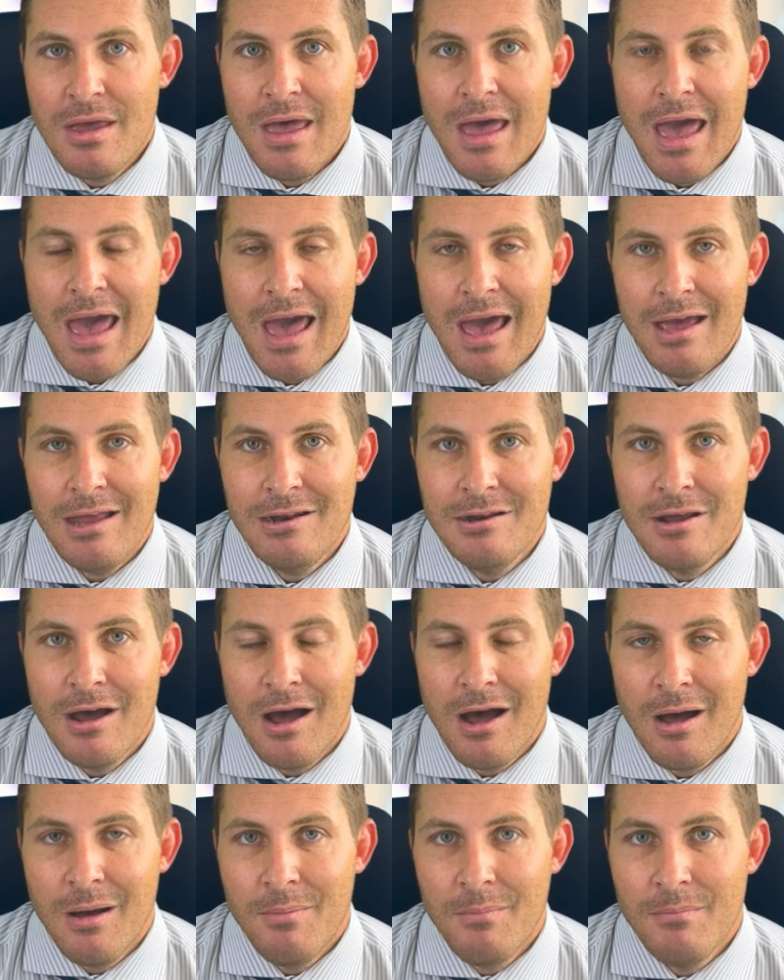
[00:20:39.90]
and
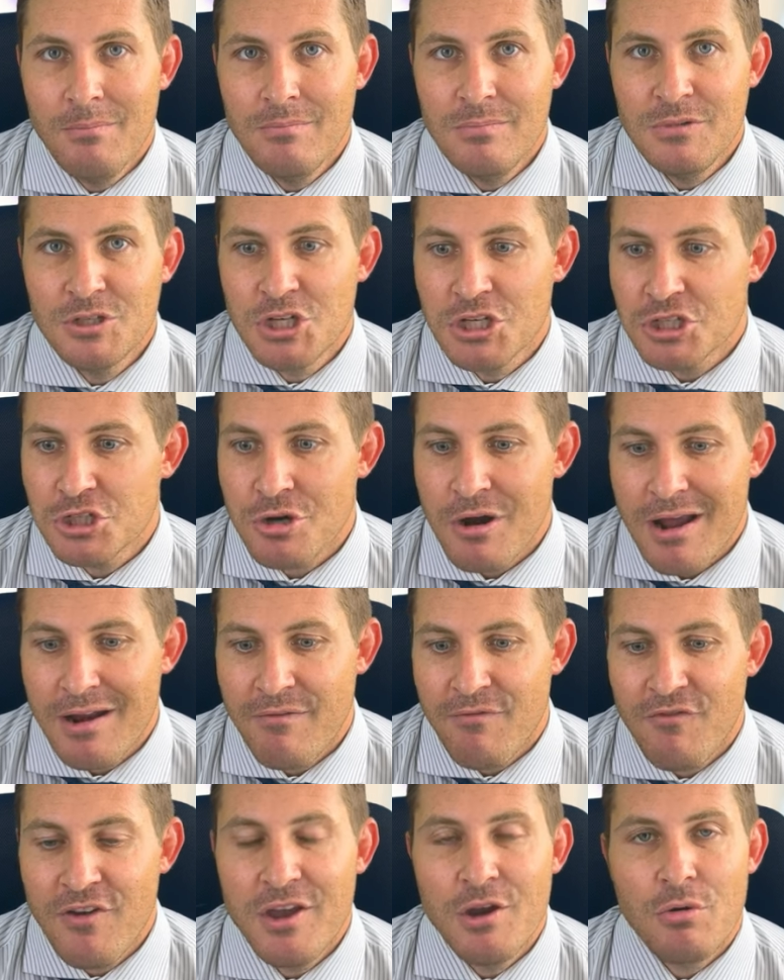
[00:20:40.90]
um, just try to
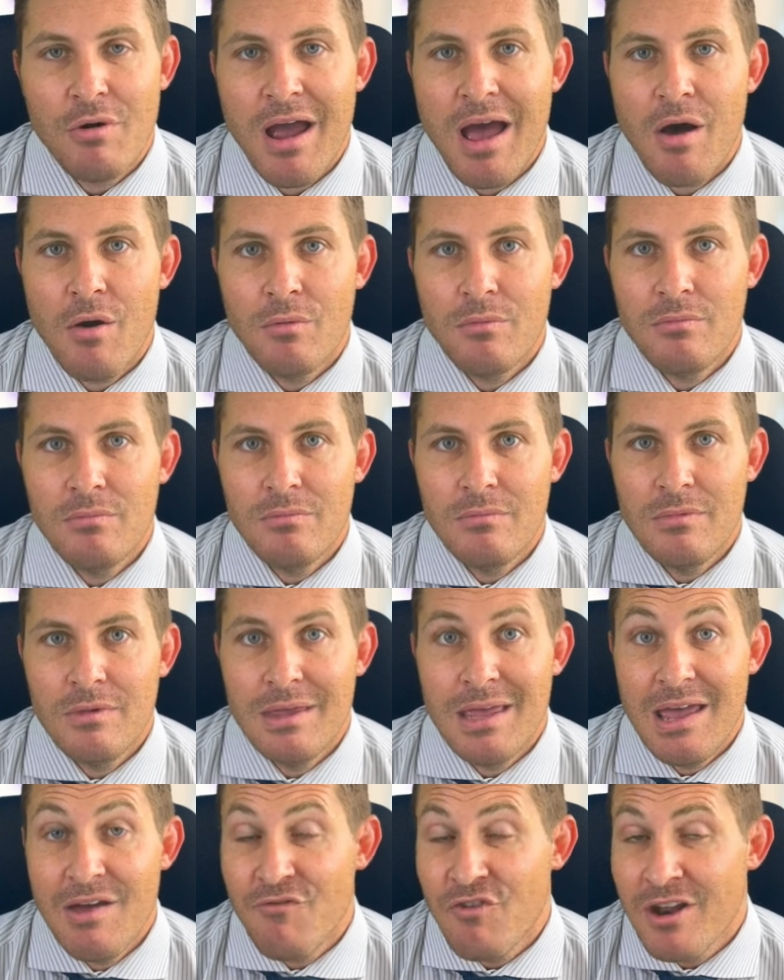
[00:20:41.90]
figure out
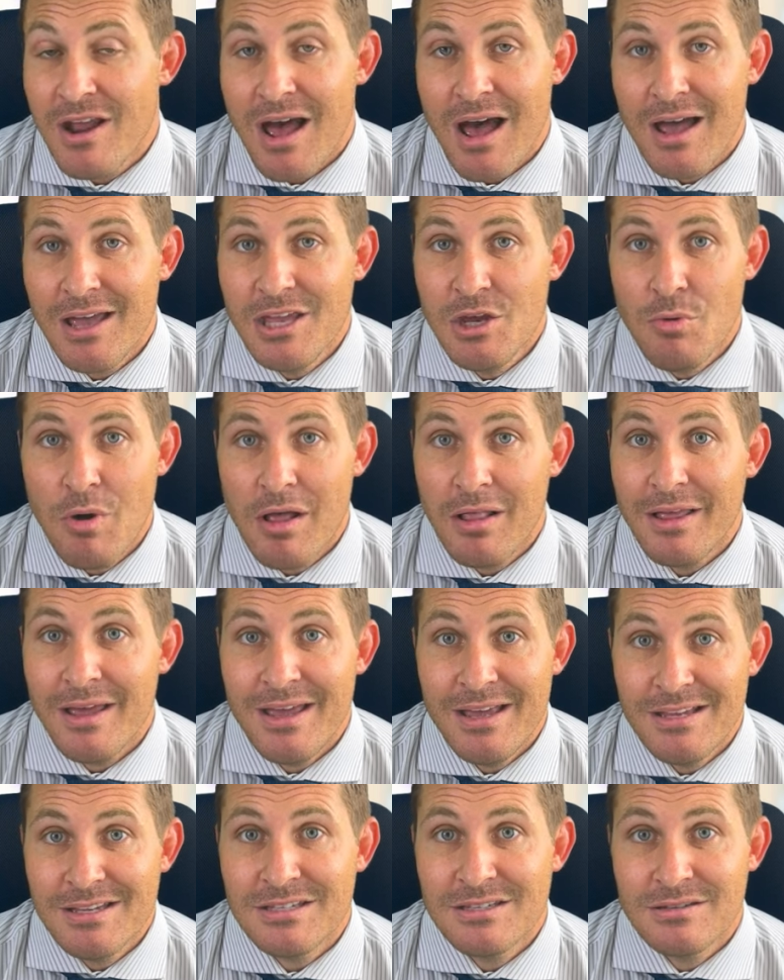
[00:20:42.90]
if an I U L
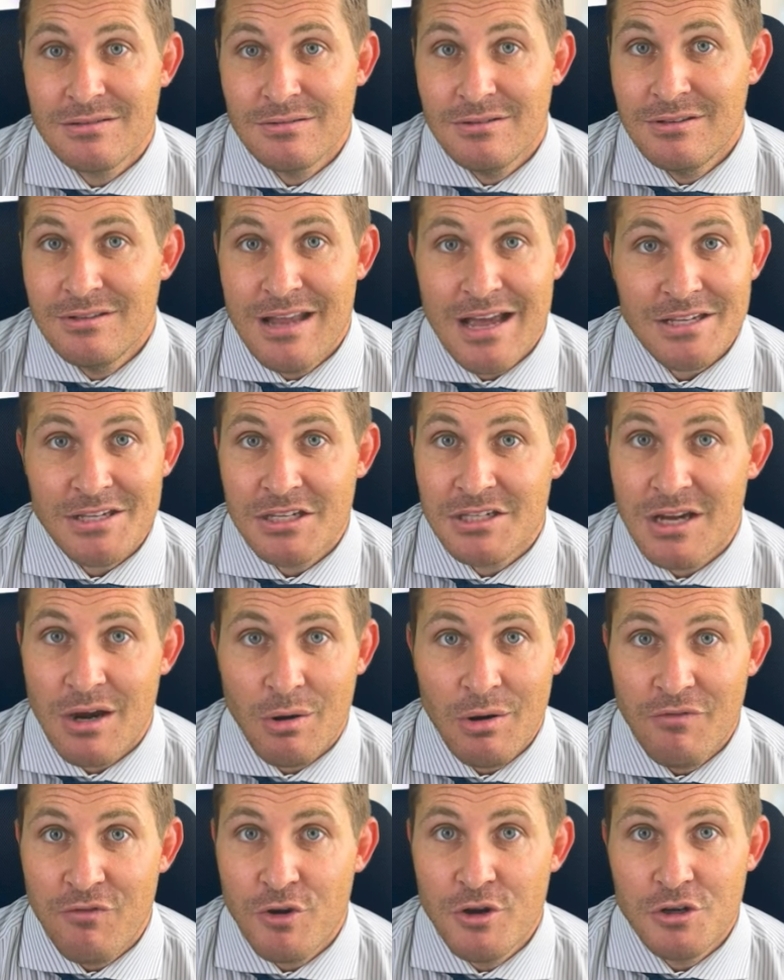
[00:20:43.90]
is
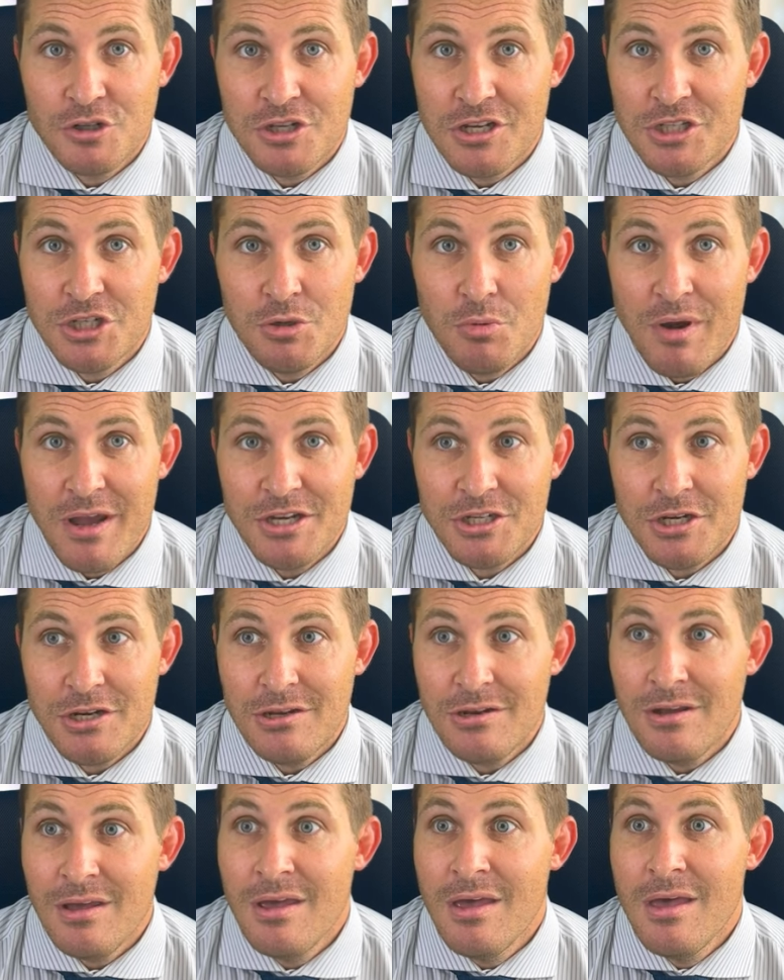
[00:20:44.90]
necessary for your
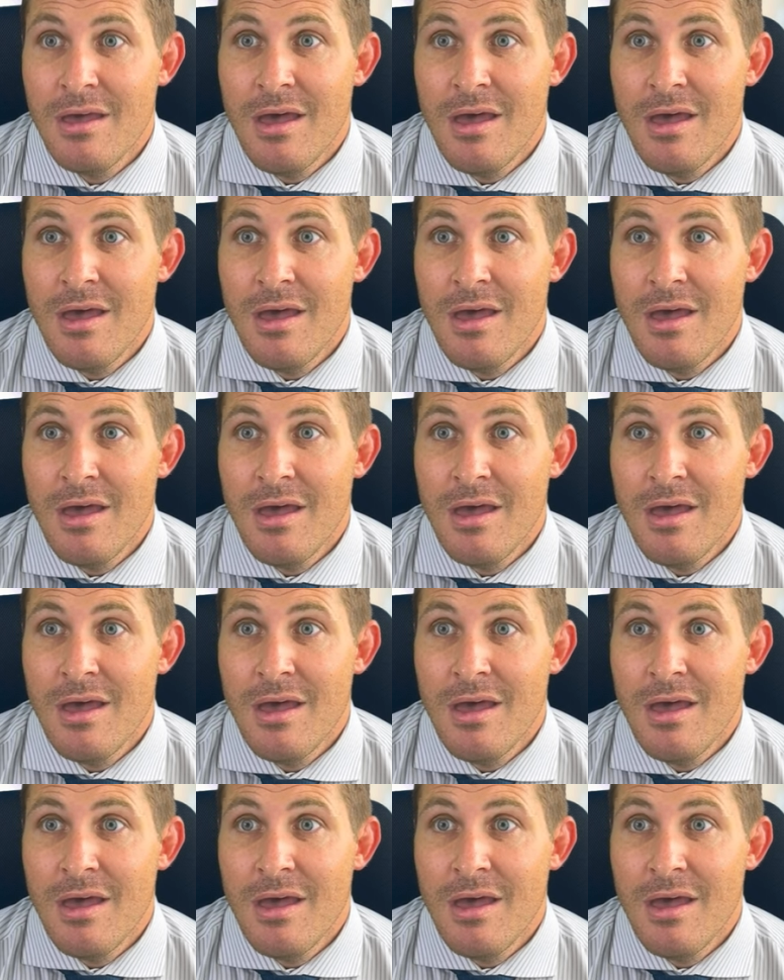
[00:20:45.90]
situation.